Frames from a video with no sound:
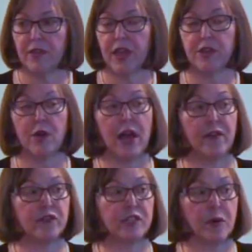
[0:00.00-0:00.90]
that you'll
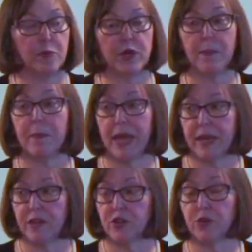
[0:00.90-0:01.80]
have someone, a
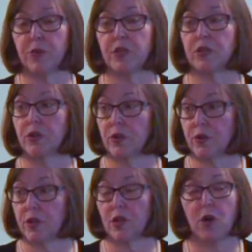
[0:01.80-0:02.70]
manager,
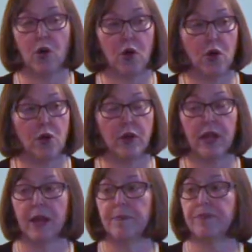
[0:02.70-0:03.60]
return the call
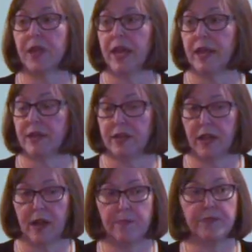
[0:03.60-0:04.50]
and,
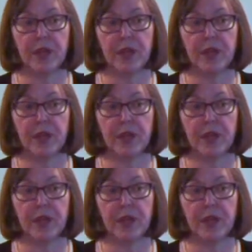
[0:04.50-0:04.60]
um,